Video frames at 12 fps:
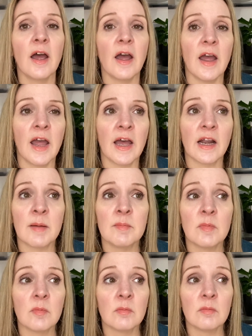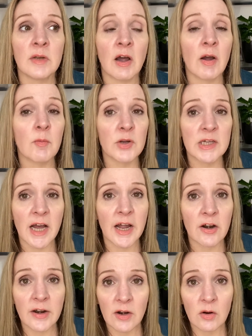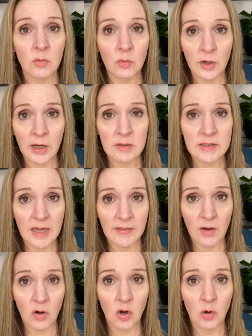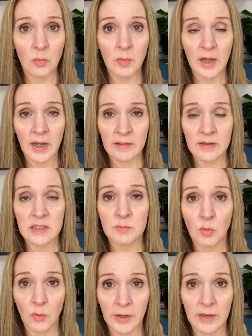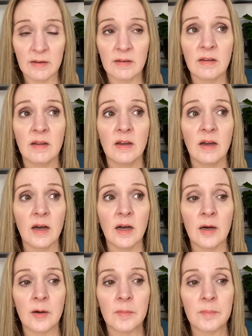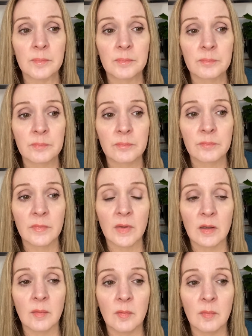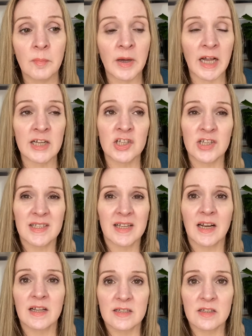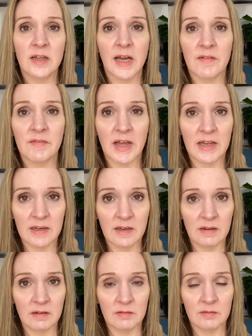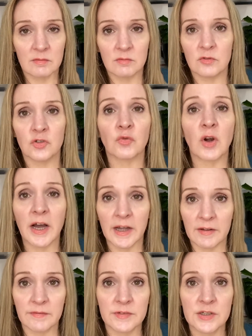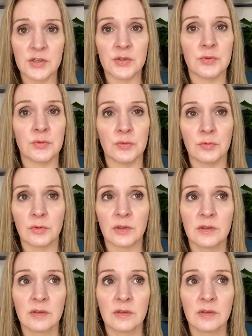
And I'm retired. I don't work outside the home at this point. But I just kind of still have that drive to